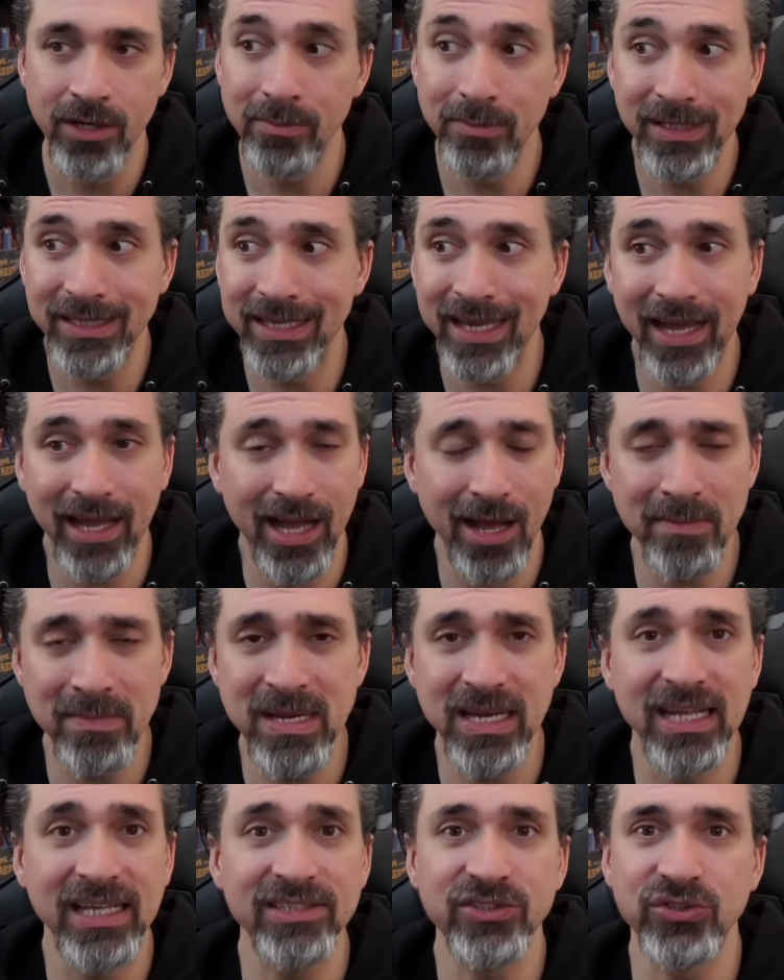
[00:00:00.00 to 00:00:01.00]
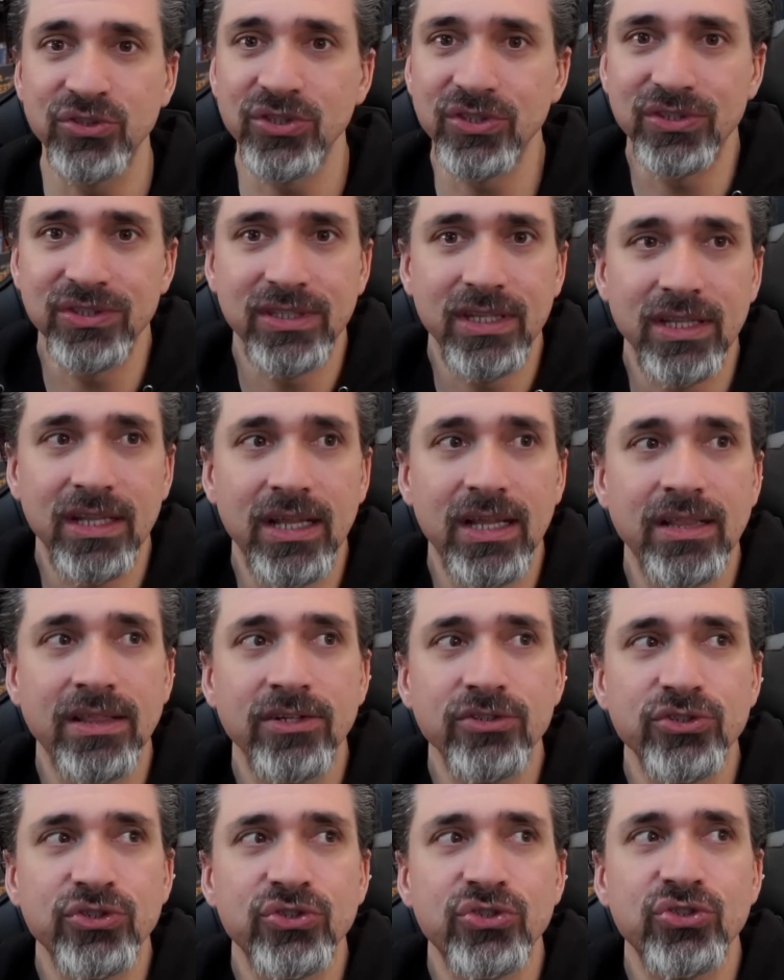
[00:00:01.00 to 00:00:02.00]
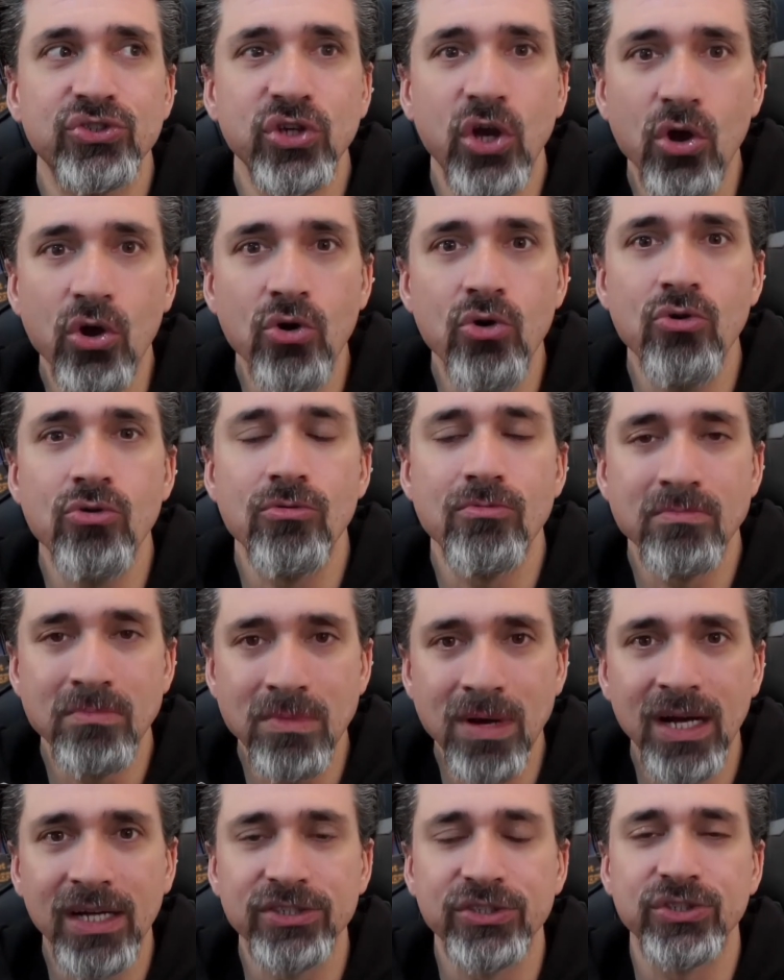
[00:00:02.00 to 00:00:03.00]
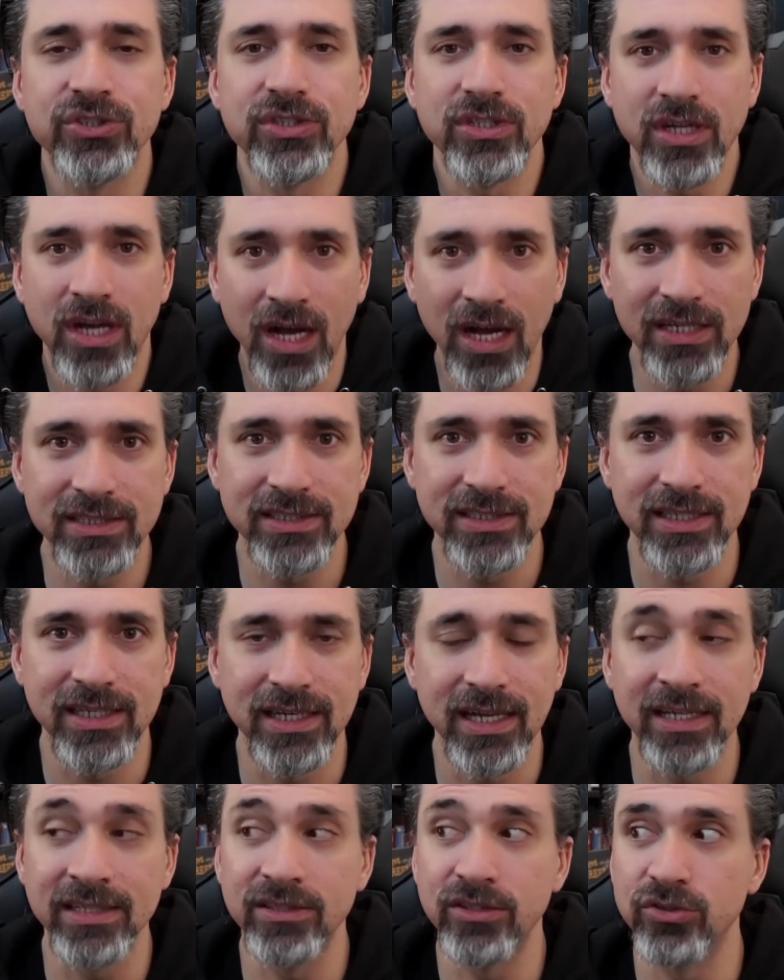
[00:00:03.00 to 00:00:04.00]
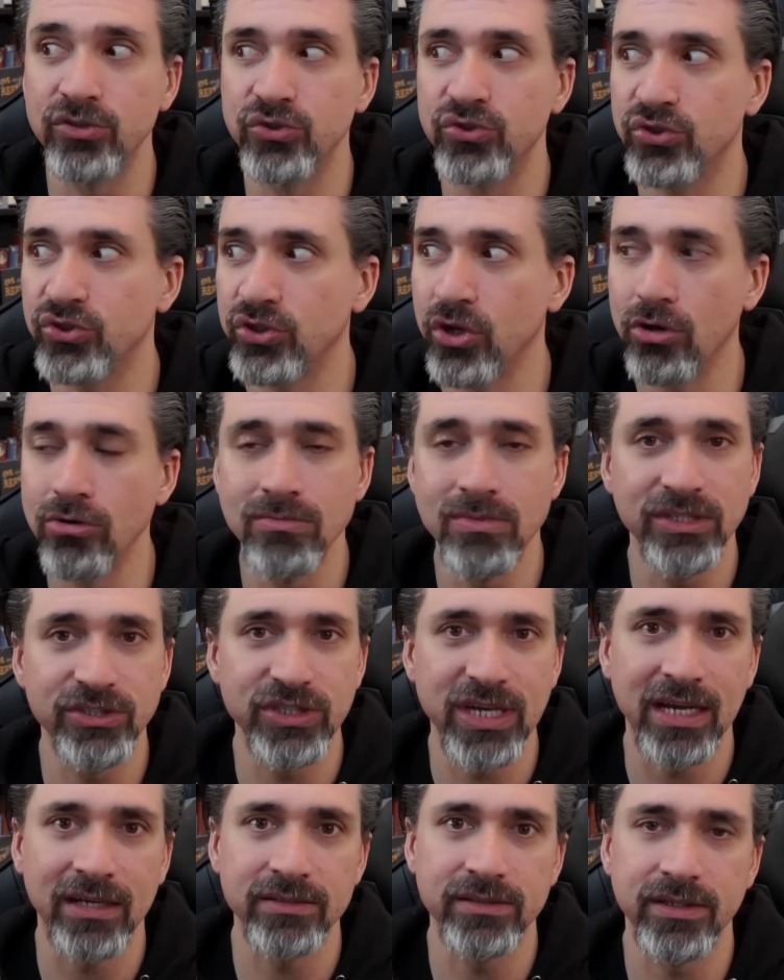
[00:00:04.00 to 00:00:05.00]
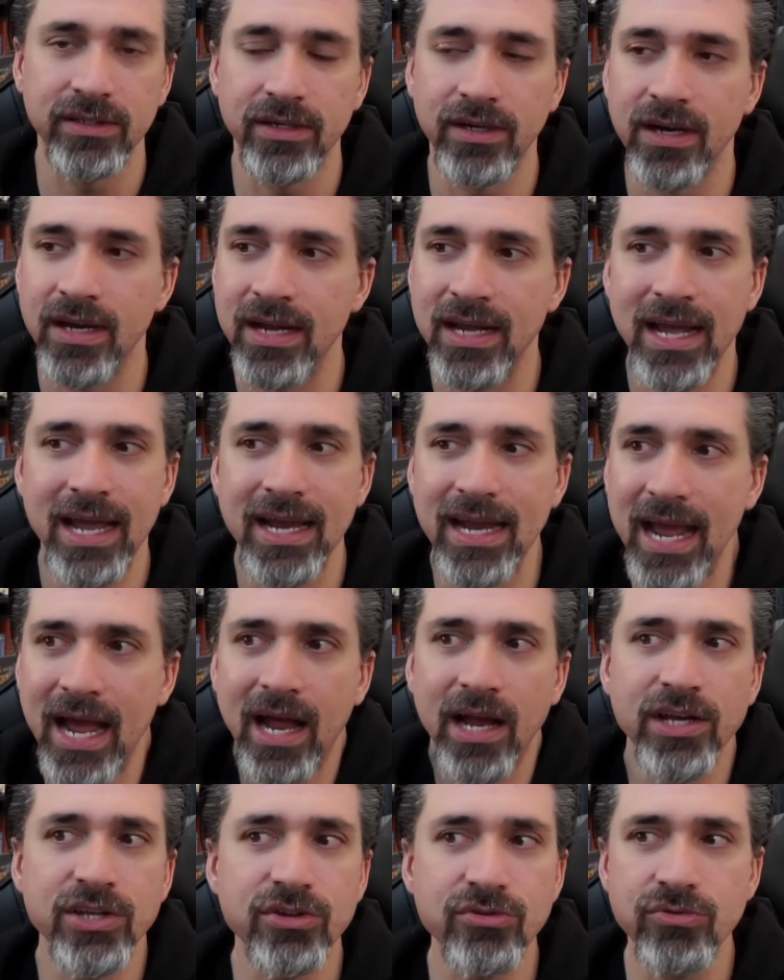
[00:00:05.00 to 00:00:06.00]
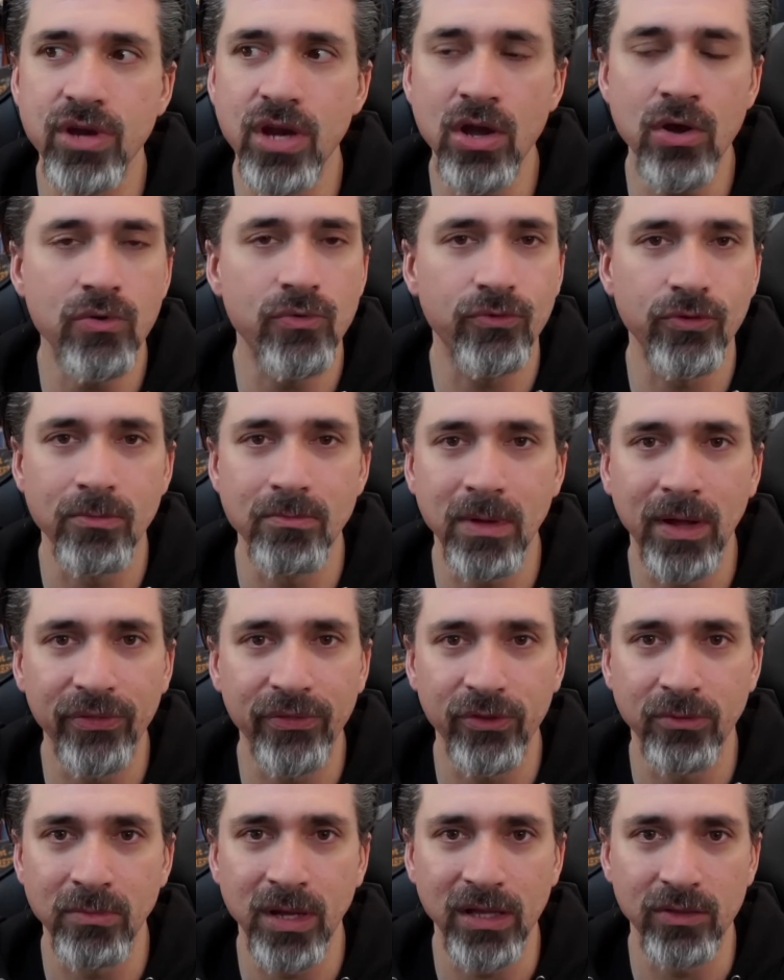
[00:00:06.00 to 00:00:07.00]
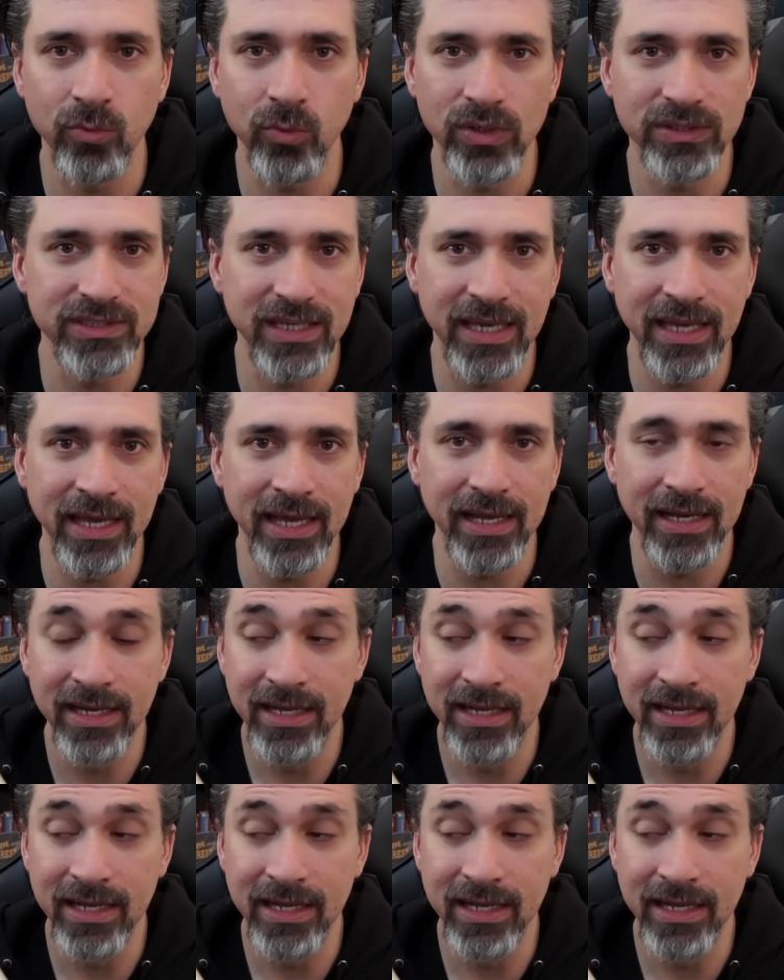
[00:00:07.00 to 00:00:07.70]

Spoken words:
But yeah, I mean, it's just, there's so much content and there's so much out there. And how do you know from month to month what to get?